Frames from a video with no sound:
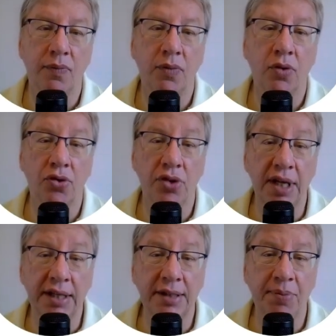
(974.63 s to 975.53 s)
So the
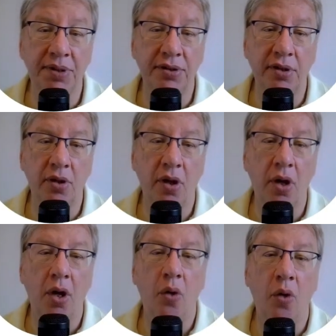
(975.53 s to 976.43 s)
next episode
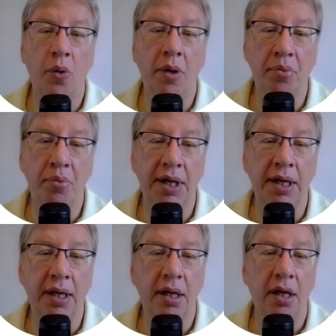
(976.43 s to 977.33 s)
will
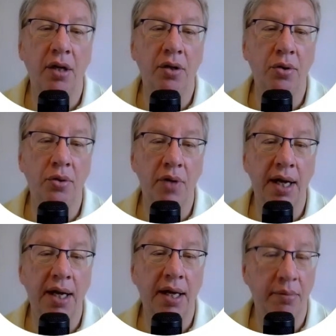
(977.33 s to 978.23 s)
bring new
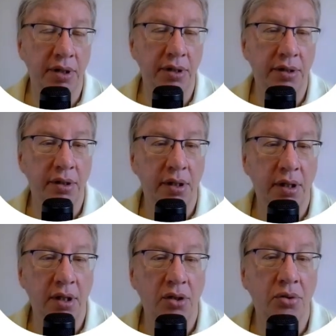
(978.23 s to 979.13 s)
element
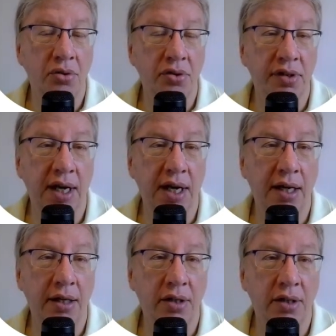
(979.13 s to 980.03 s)
to the
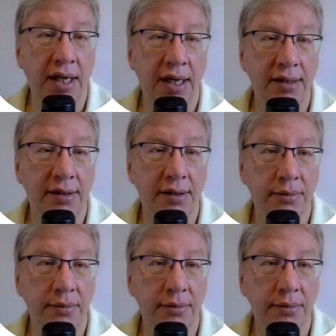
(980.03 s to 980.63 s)
Alcor case.